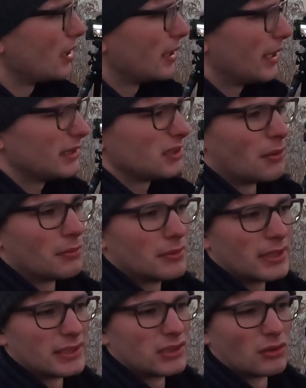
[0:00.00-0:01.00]
is
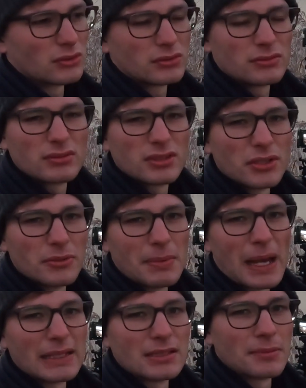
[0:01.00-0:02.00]
not too
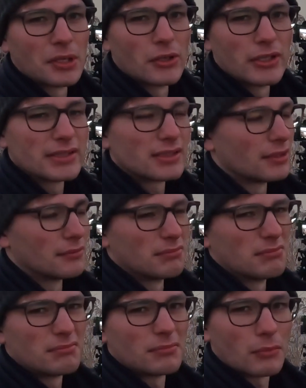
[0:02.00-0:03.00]
bad, to be honest. I
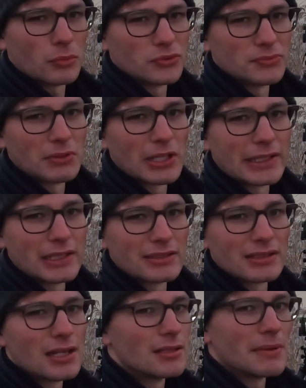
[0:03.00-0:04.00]
wasn't really
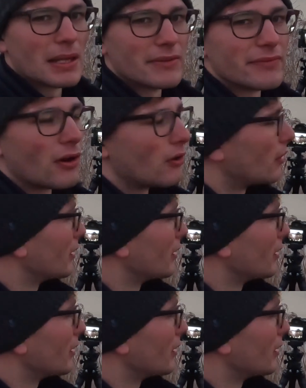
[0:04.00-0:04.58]
concerned about the fog